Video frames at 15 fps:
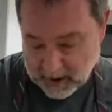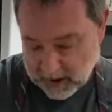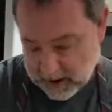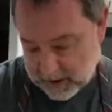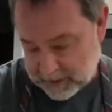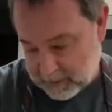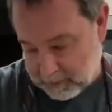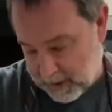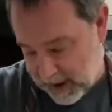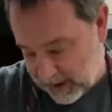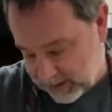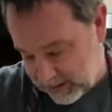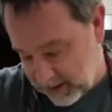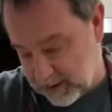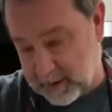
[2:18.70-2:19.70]
on the back
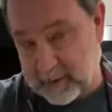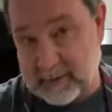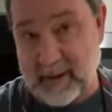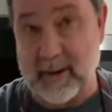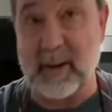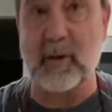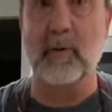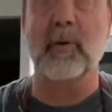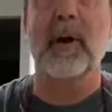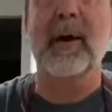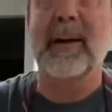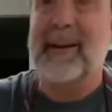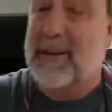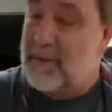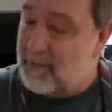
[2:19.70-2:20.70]
here that you
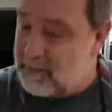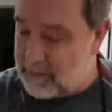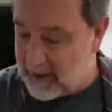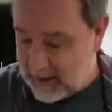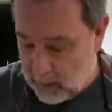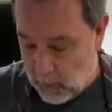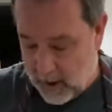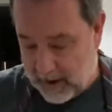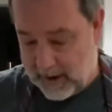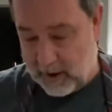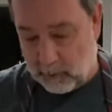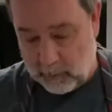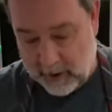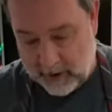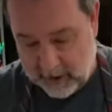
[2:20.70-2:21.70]
really want to get
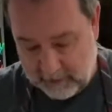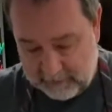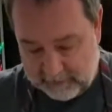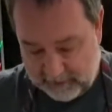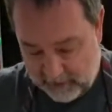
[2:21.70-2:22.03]
rid of